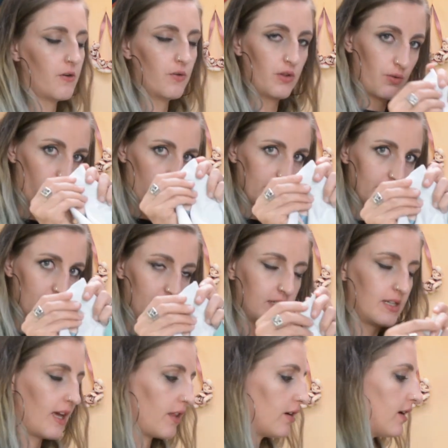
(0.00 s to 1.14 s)
the onesie
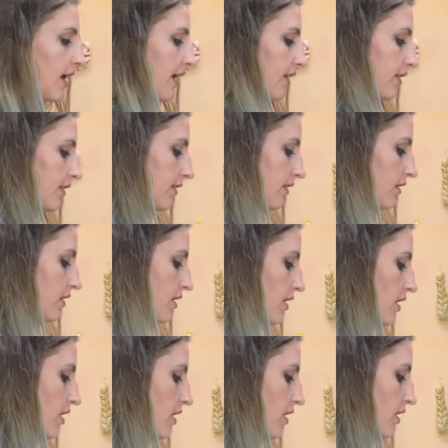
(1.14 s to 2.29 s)
together at the
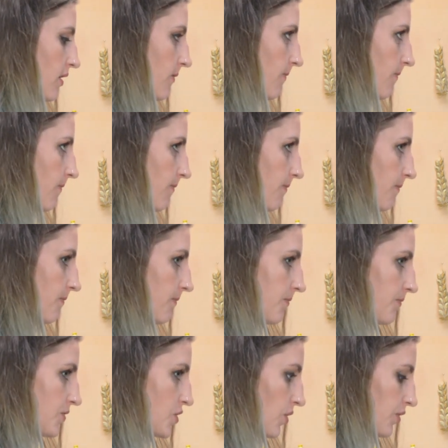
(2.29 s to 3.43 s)

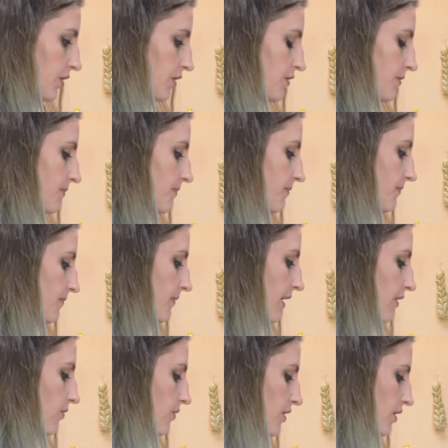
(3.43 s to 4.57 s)
shoulders.
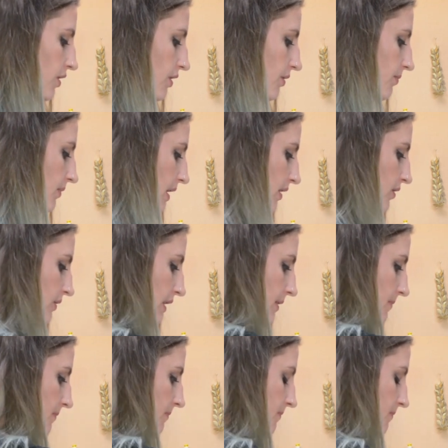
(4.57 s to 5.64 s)
That's what they're called. I knew that.